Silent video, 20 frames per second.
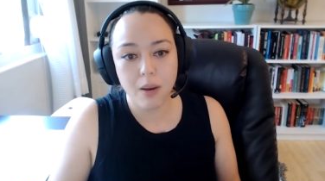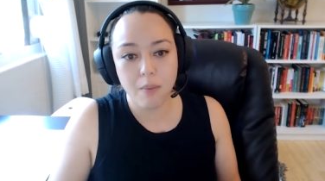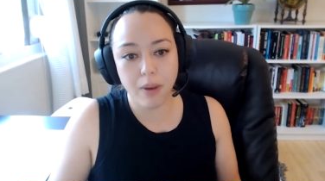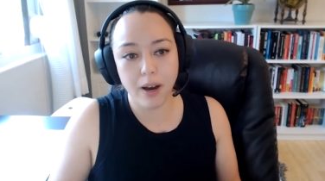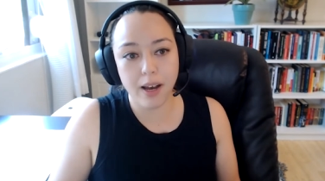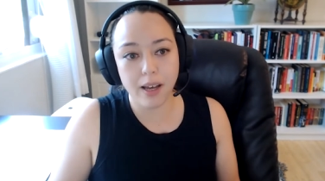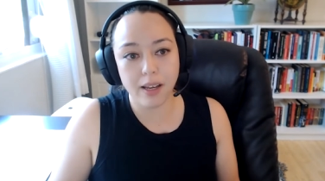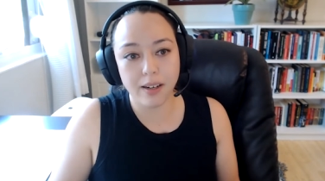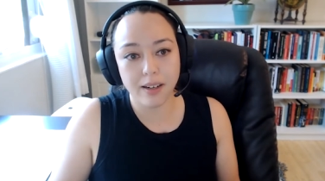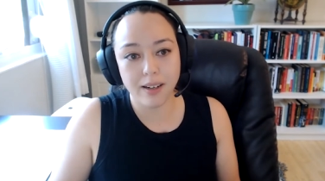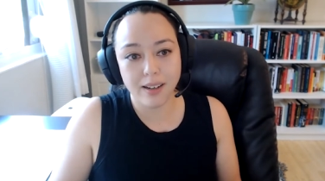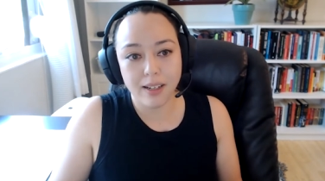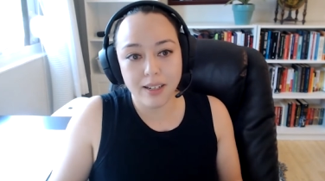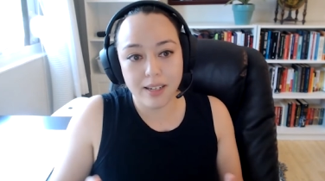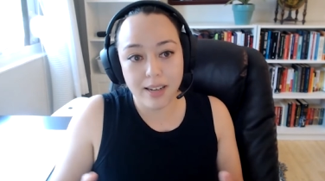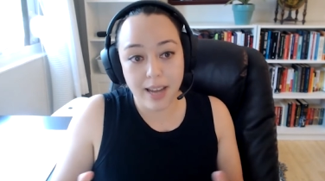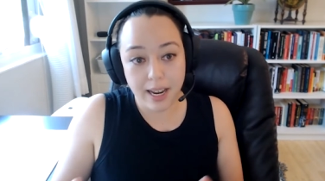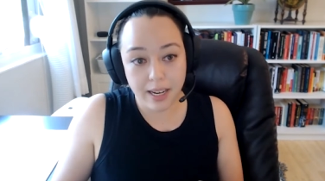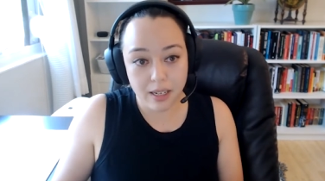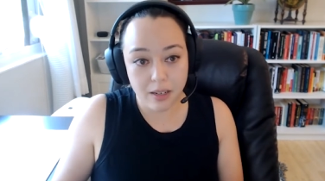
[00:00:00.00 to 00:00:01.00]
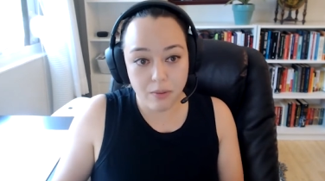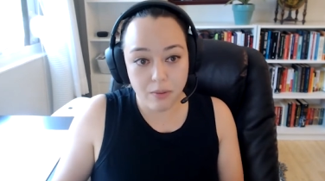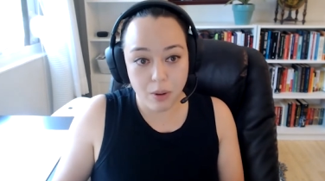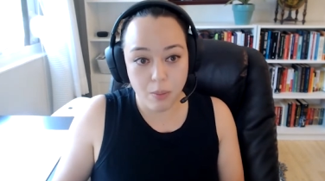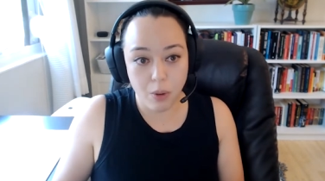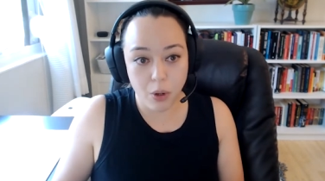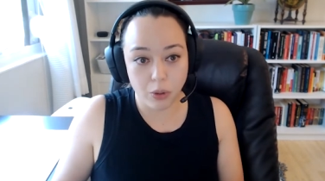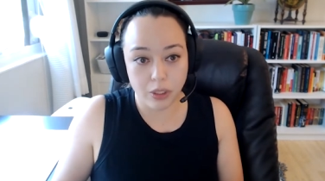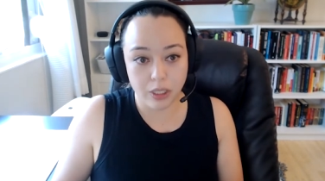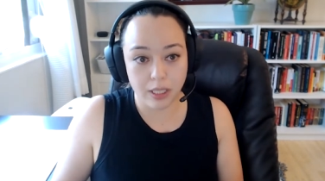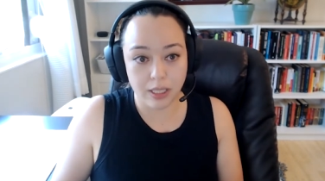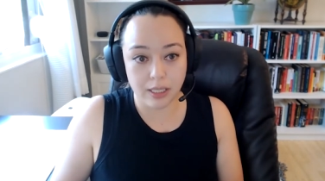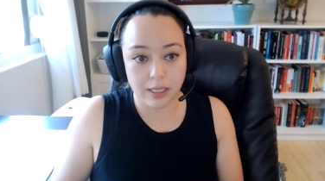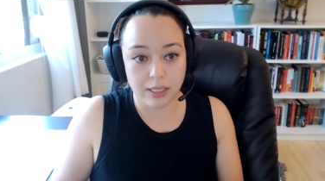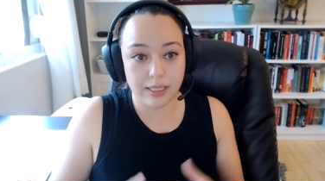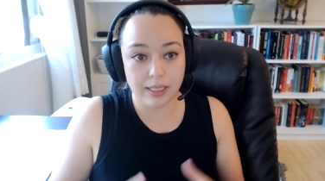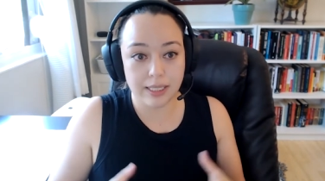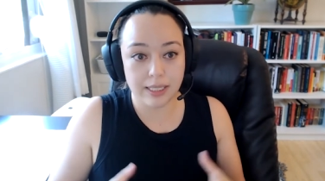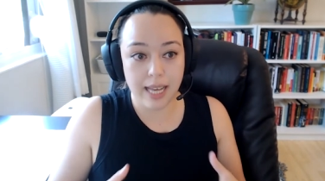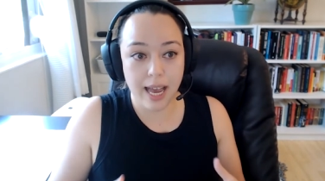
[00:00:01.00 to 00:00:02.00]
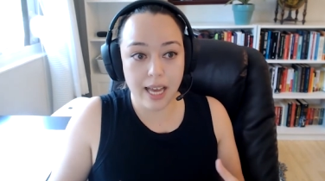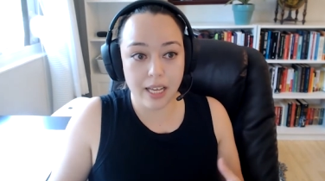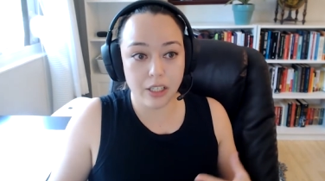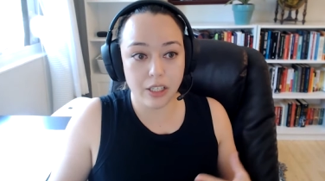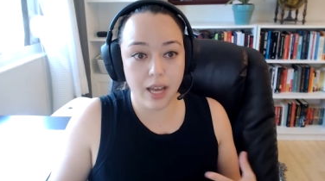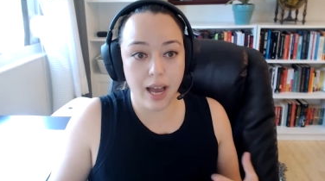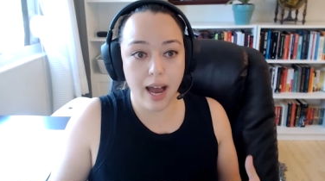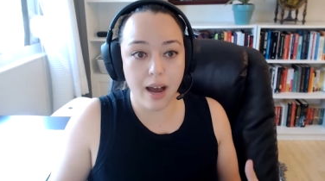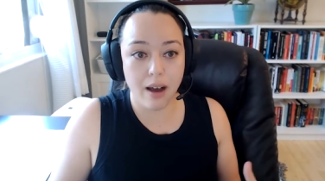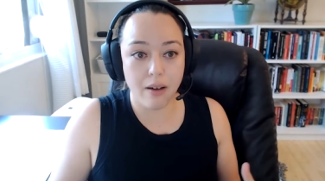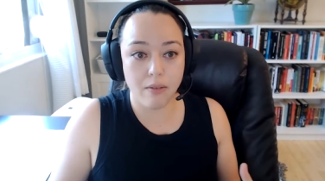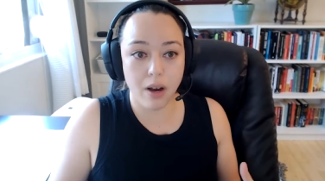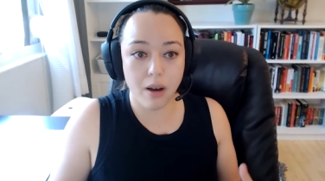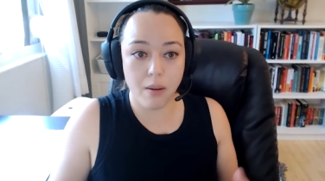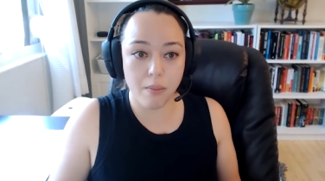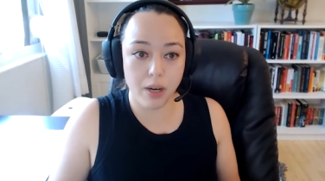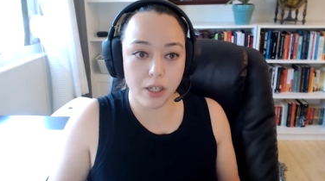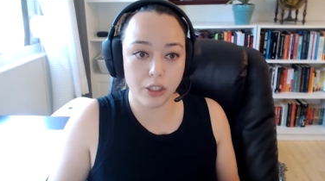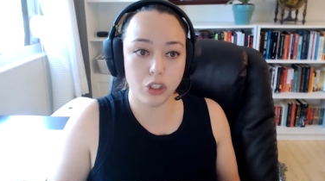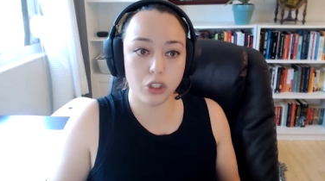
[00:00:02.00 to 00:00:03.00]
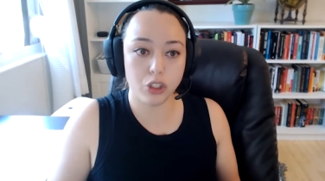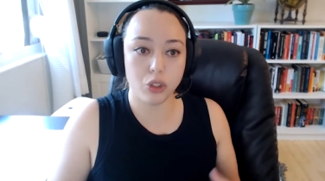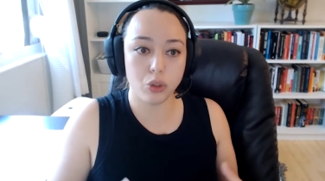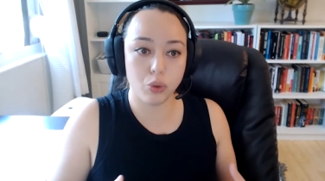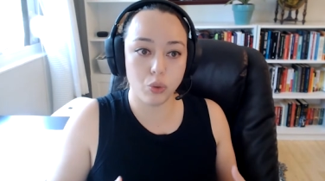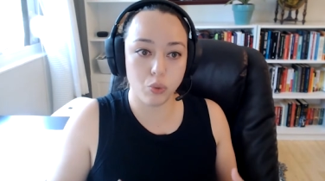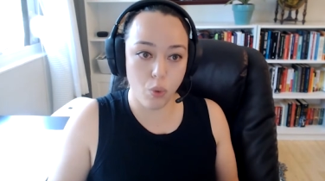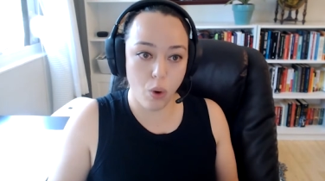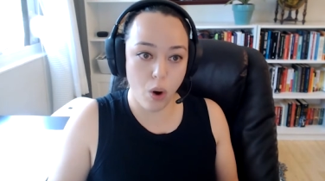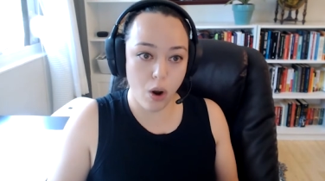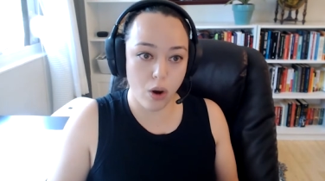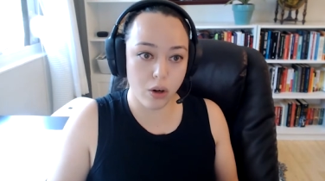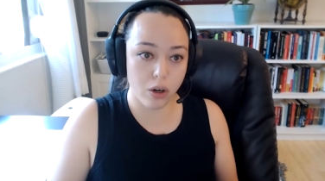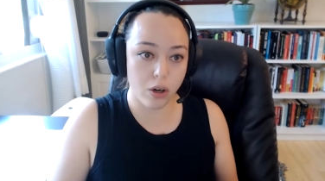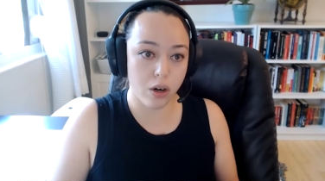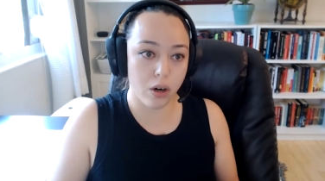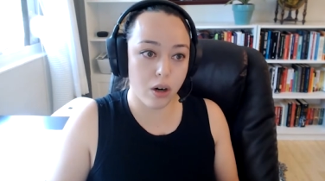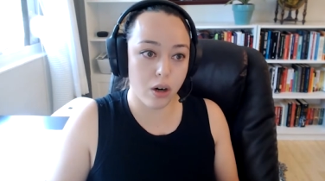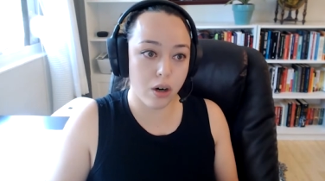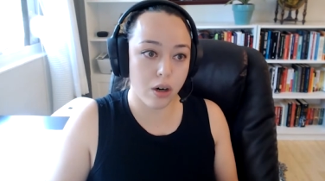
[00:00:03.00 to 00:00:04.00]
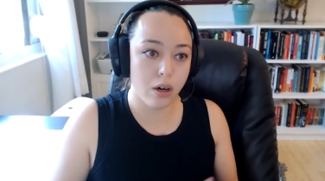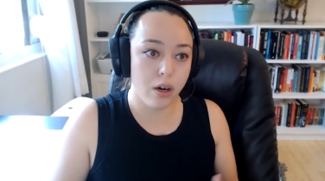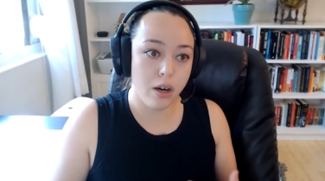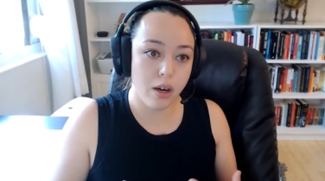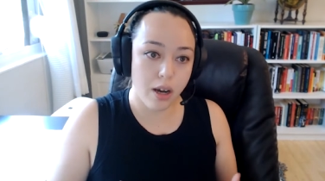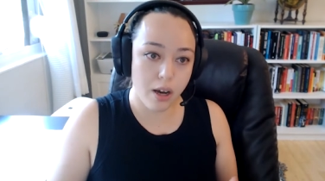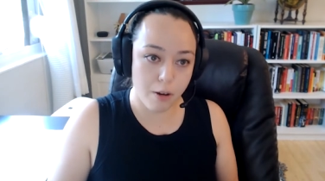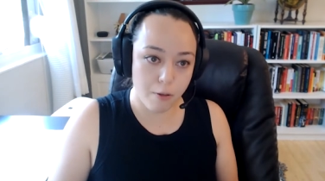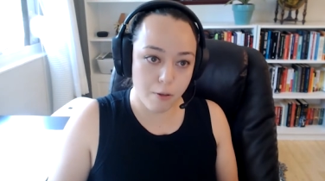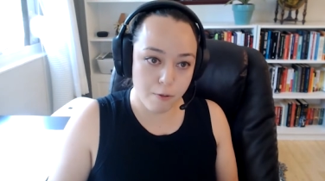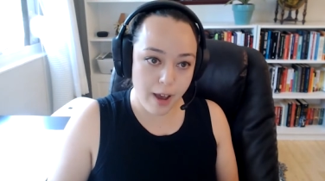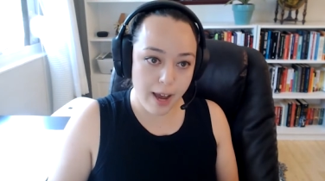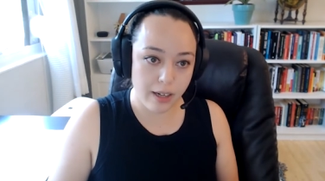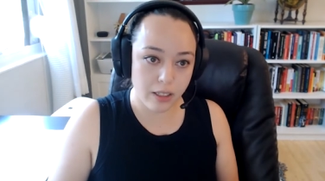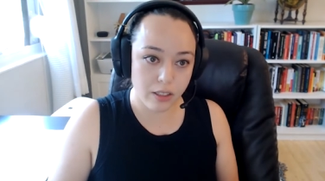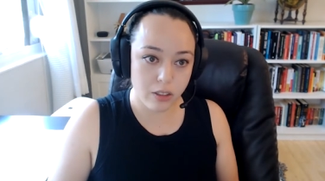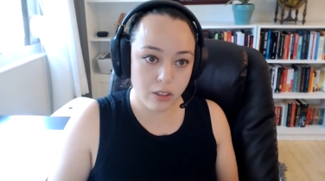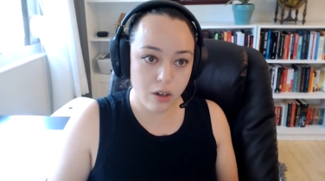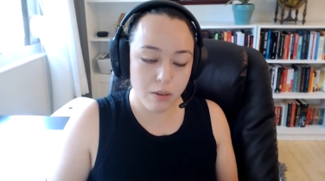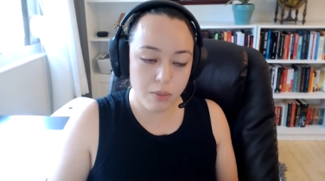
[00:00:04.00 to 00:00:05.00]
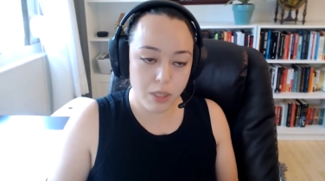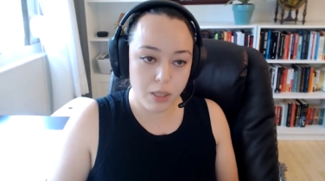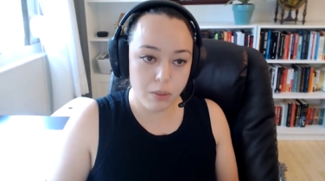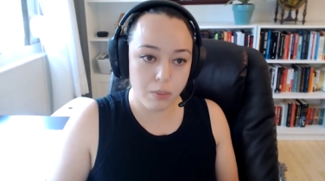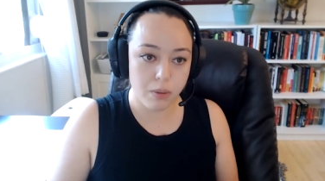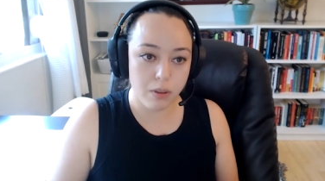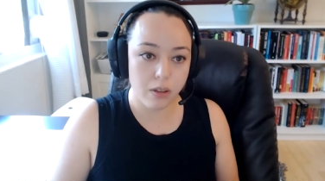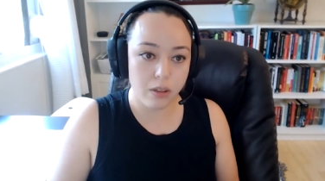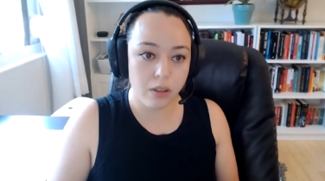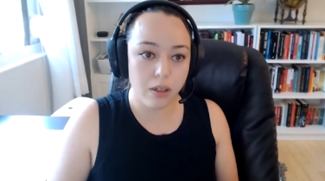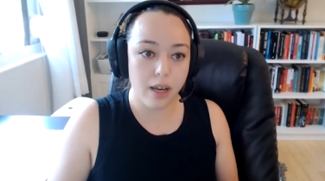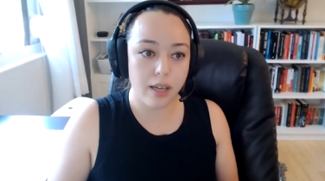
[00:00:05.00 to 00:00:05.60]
But negative emotions tend to have a much stronger effect on people,